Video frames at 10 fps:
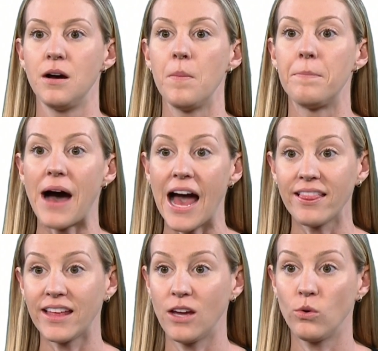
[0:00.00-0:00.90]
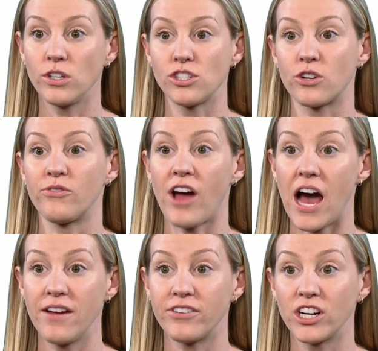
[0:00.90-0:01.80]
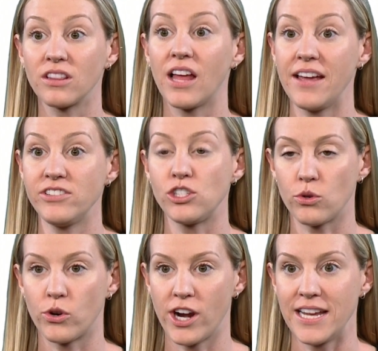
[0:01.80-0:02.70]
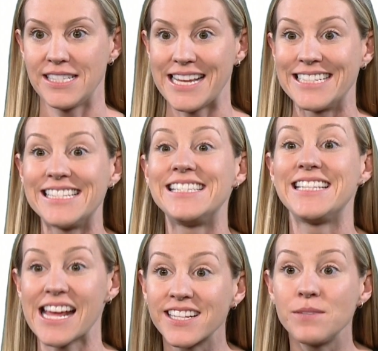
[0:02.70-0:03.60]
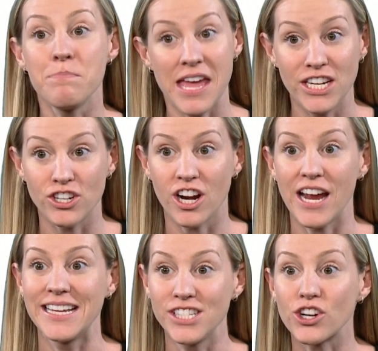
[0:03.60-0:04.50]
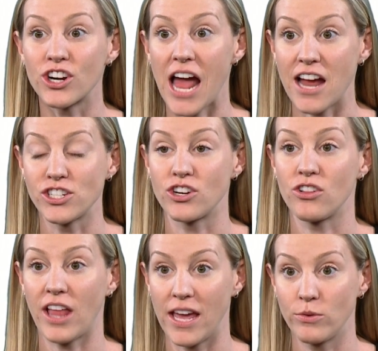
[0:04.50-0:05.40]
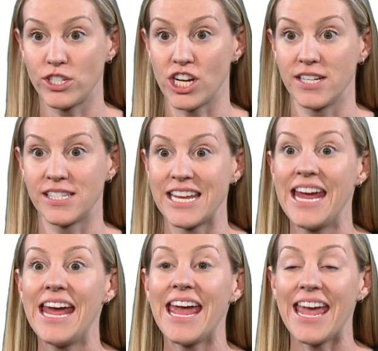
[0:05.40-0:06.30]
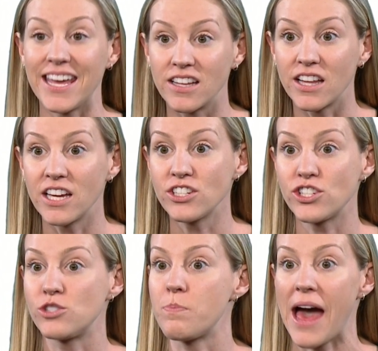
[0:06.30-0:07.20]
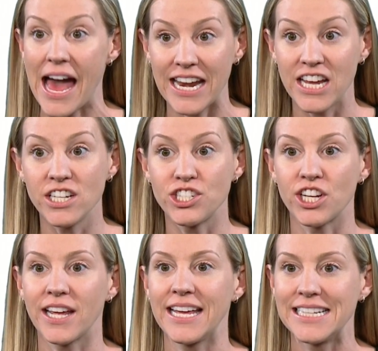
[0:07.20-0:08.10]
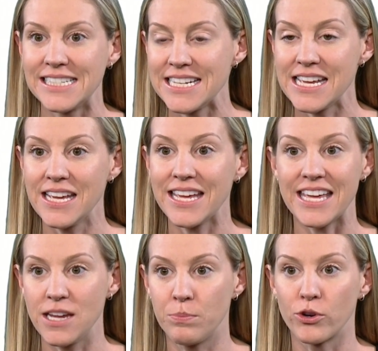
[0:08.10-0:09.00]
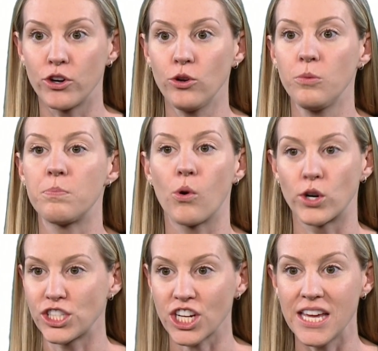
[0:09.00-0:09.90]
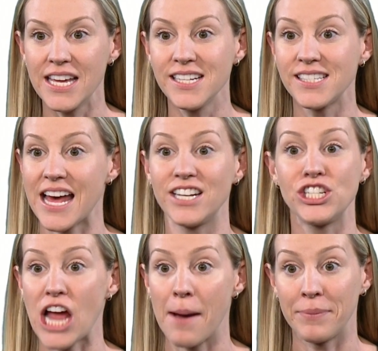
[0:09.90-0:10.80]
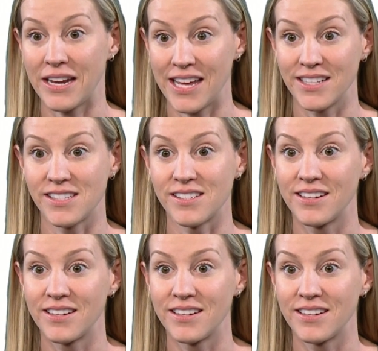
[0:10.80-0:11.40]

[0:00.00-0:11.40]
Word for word: Bilingual survivor life stories in 6 major international languages: English, Spanish, Hindi, Hebrew, Portuguese, and Japanese.